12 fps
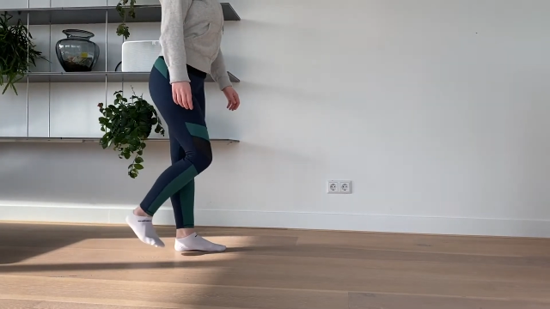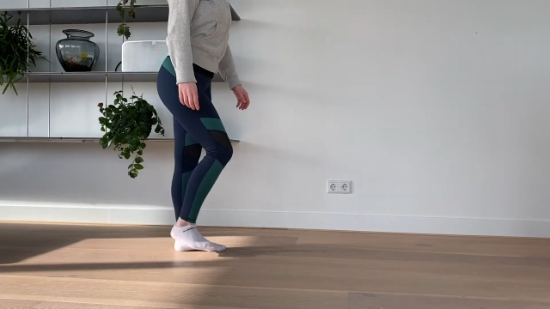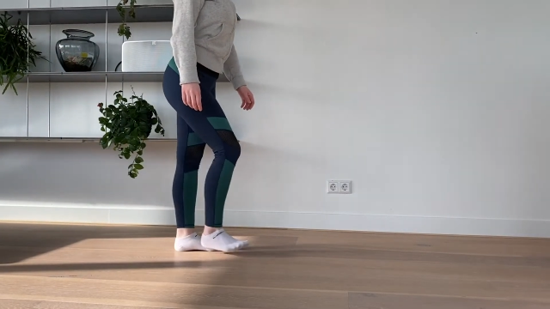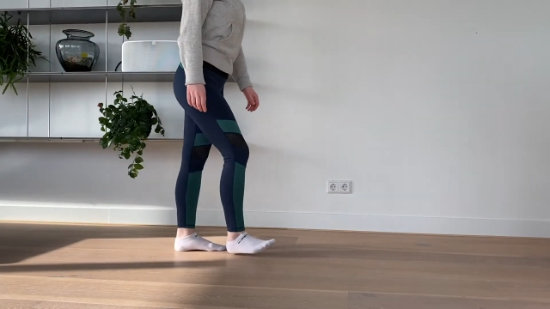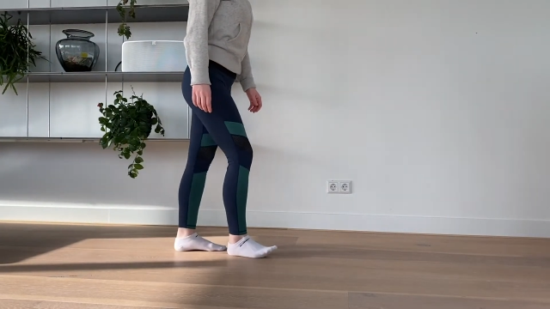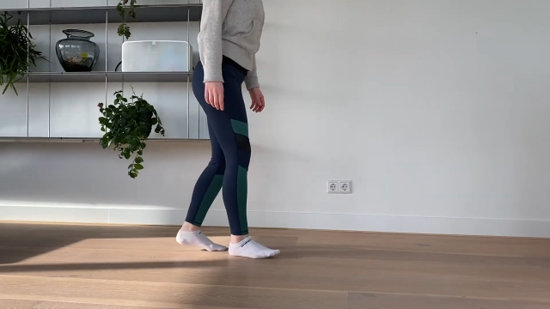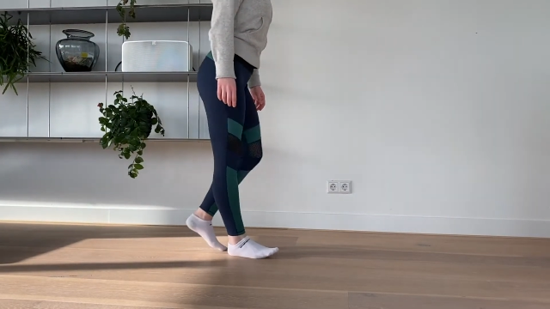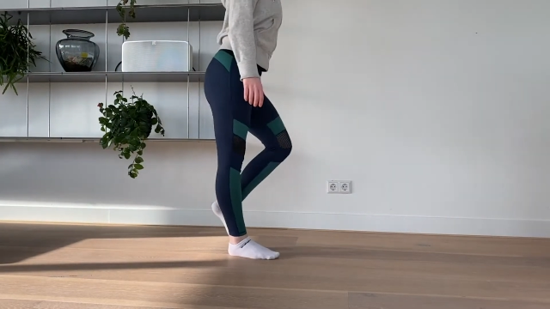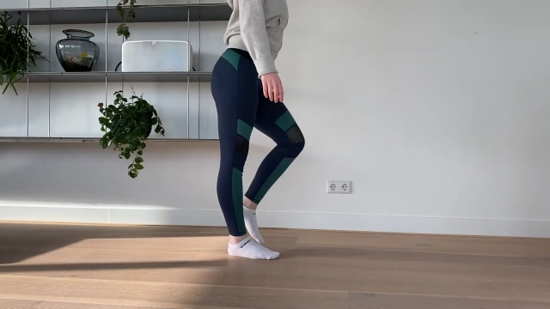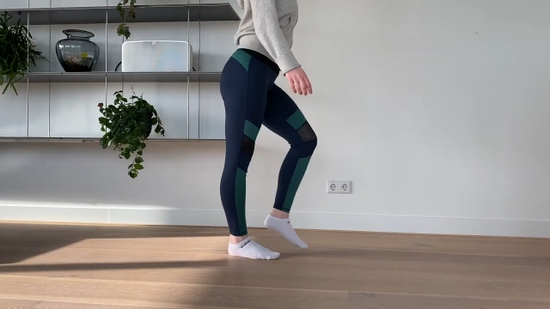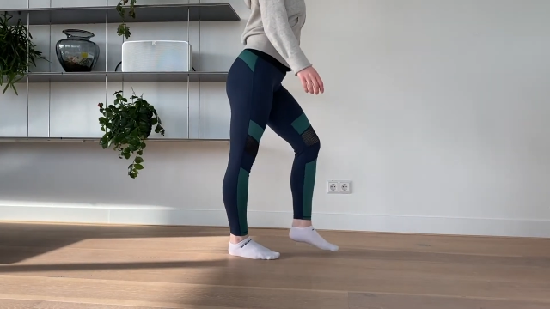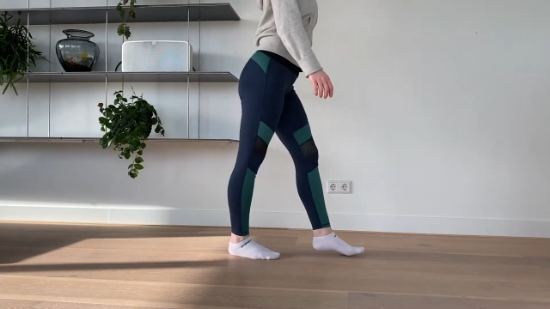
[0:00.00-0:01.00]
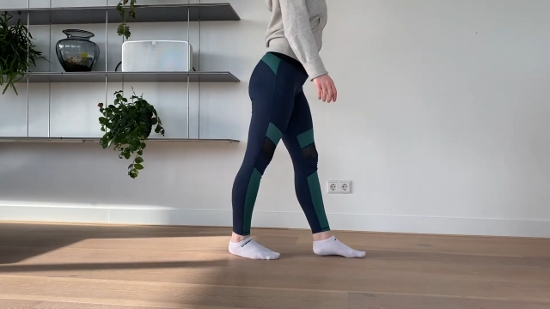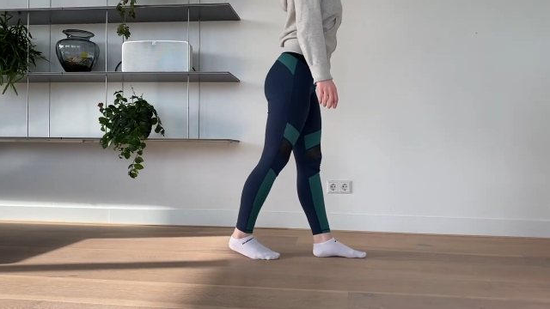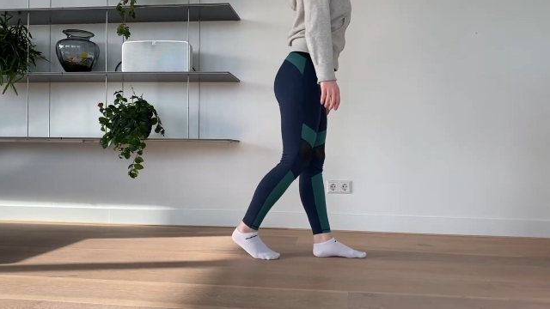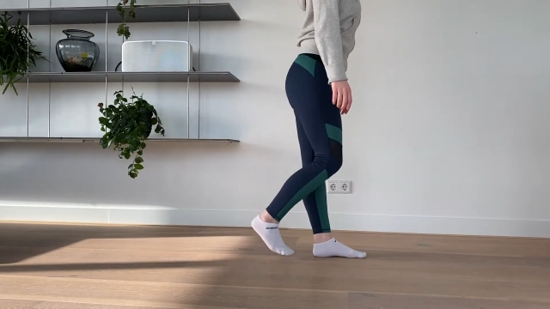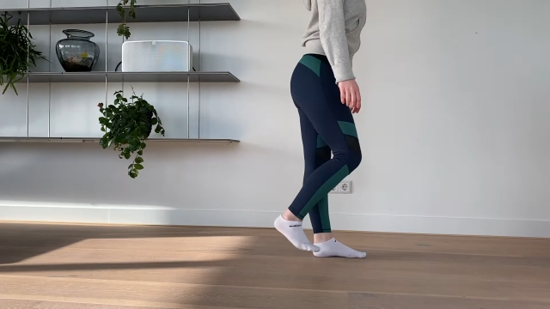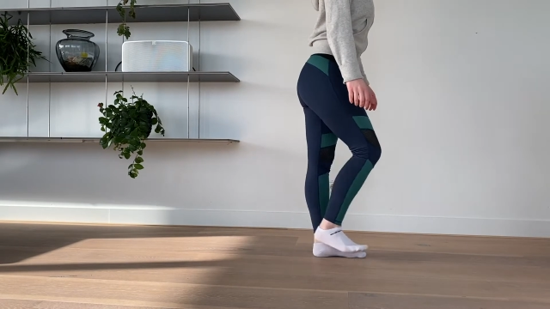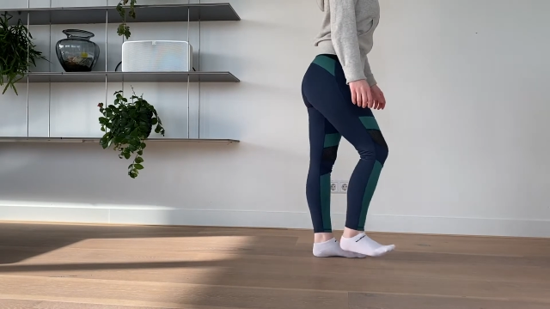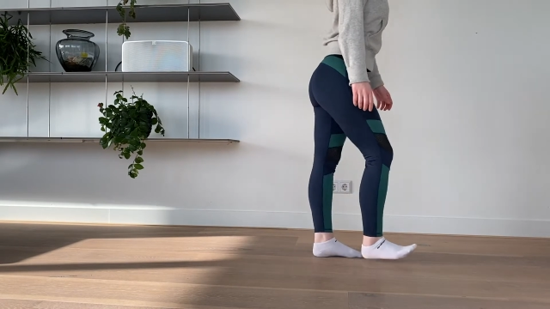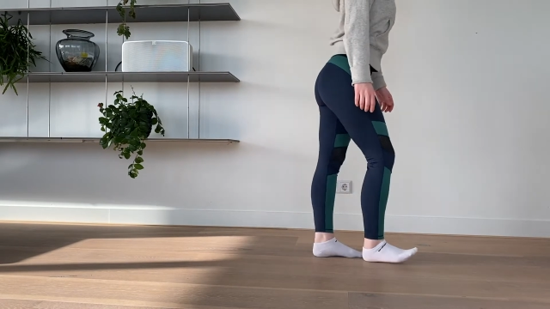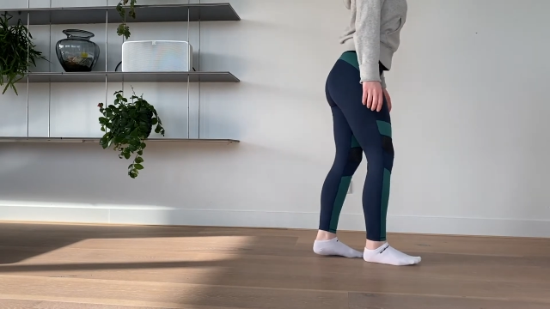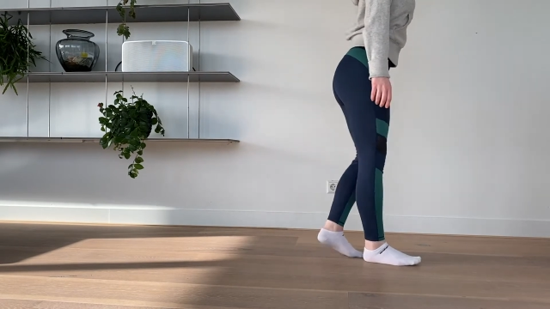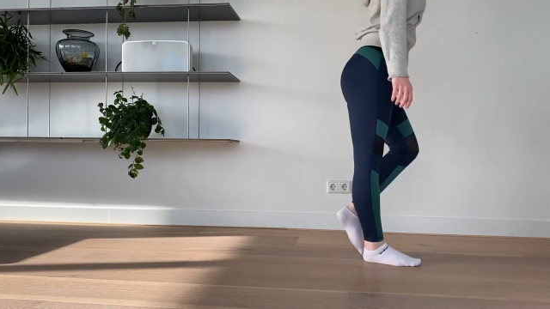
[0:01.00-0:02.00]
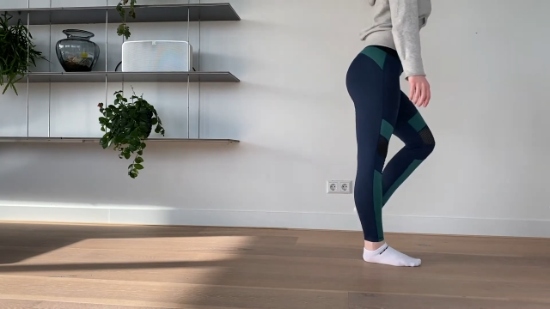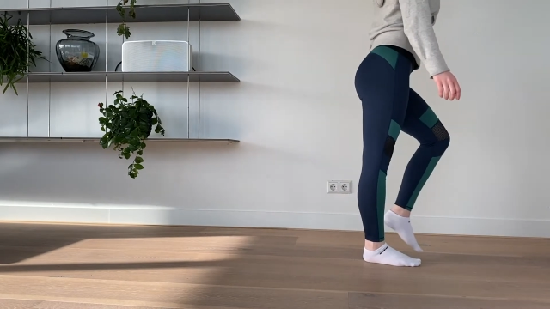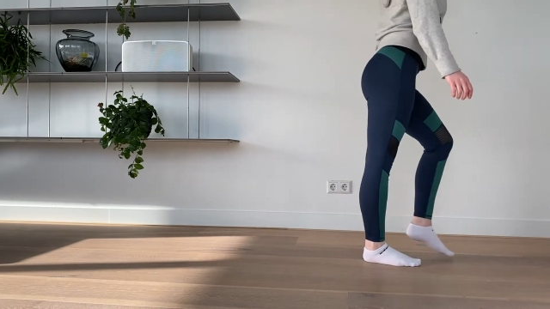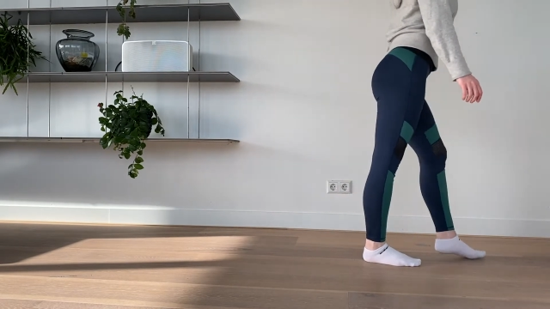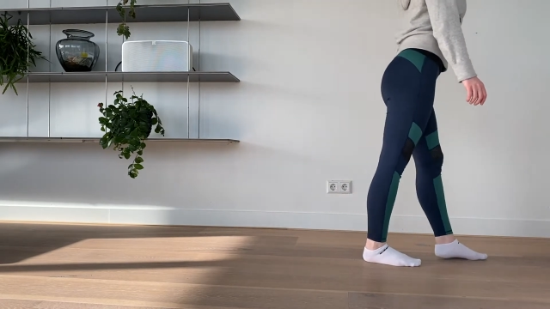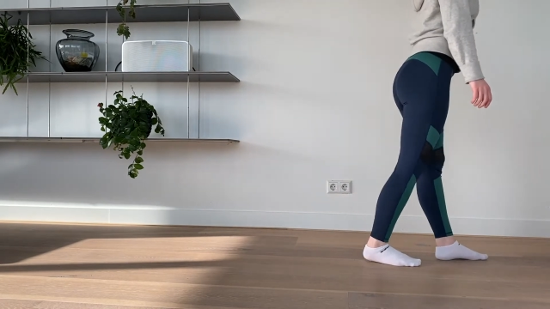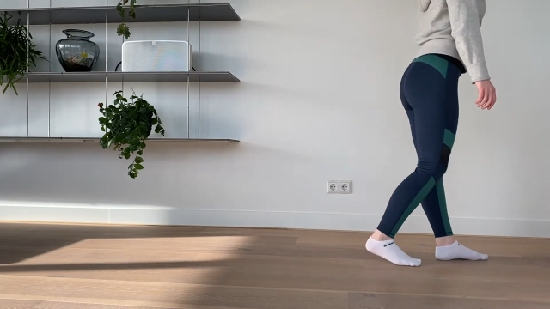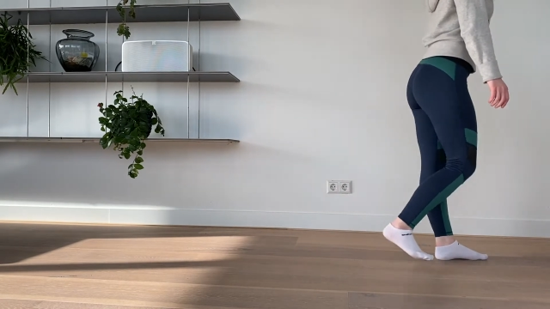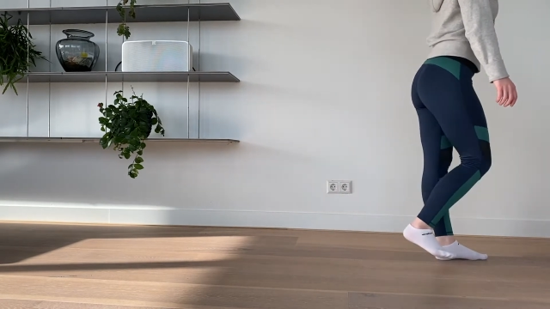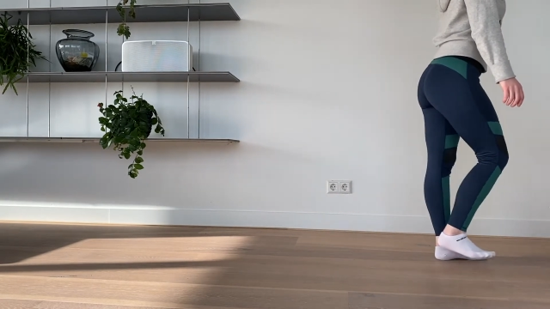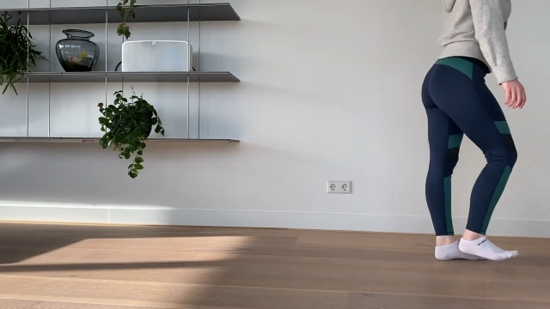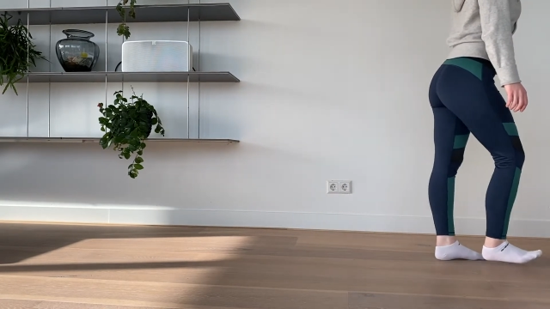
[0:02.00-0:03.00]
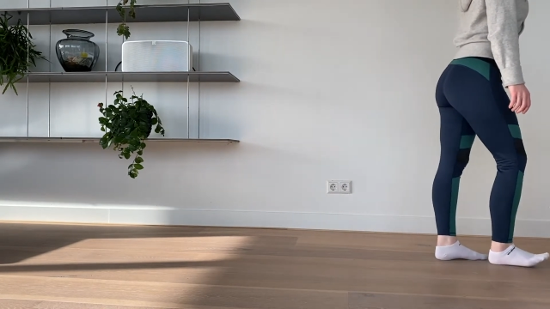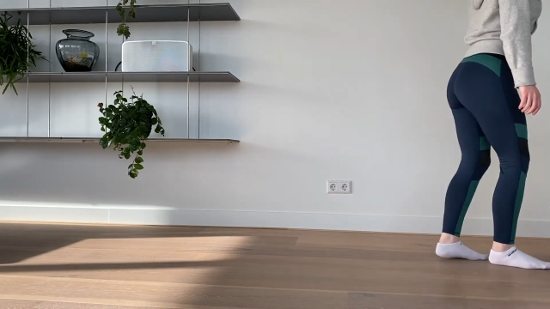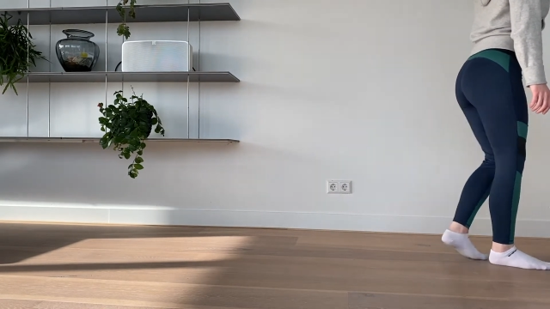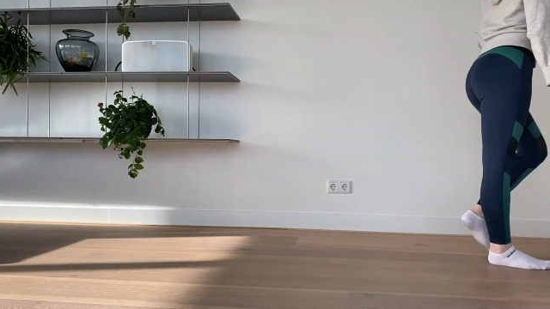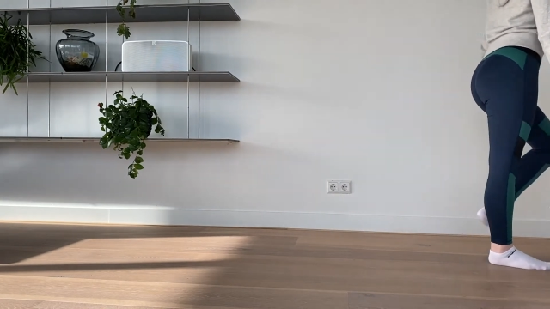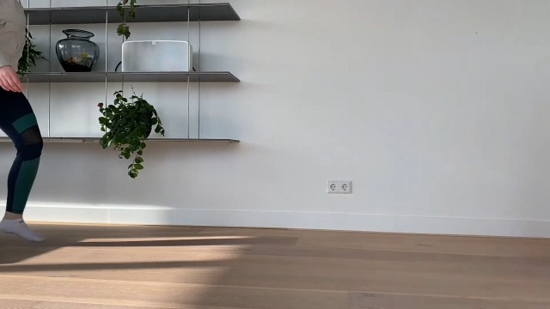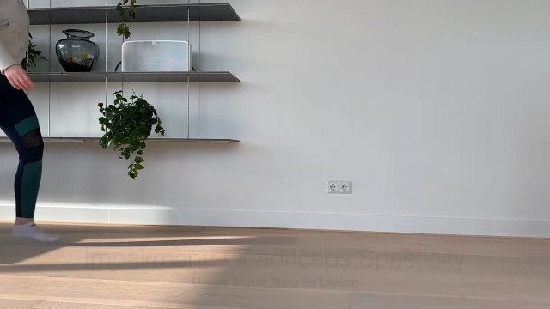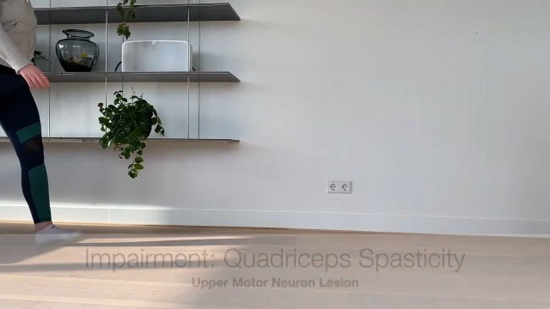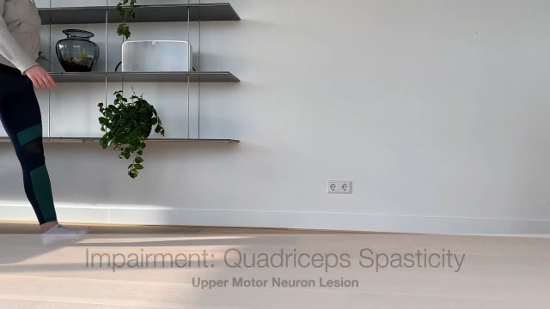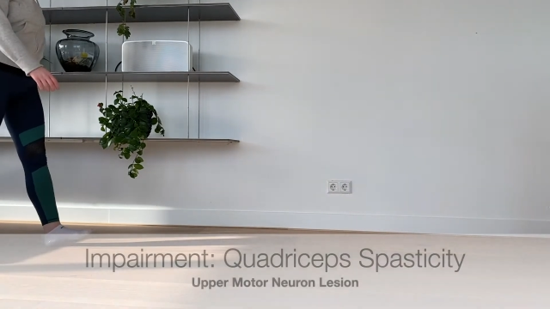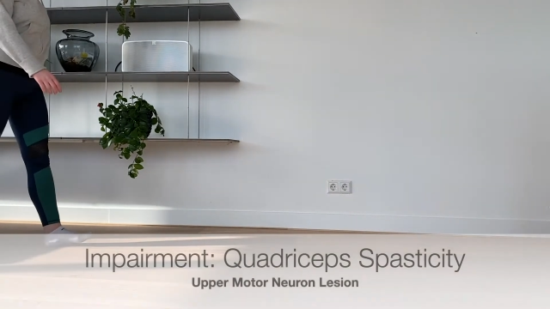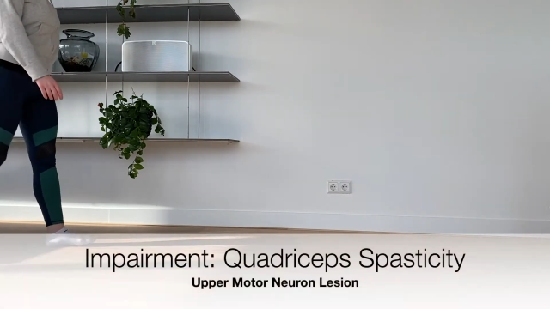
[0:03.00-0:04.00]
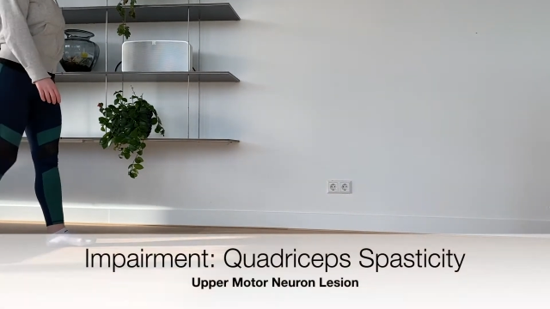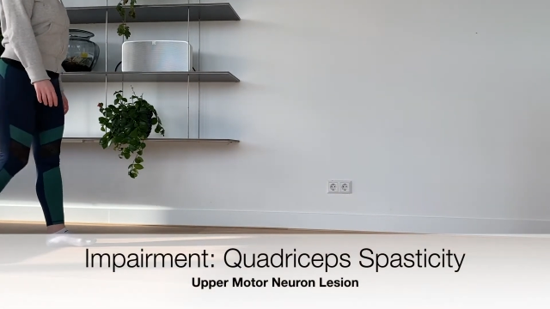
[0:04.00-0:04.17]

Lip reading: [unreadable: no face in view]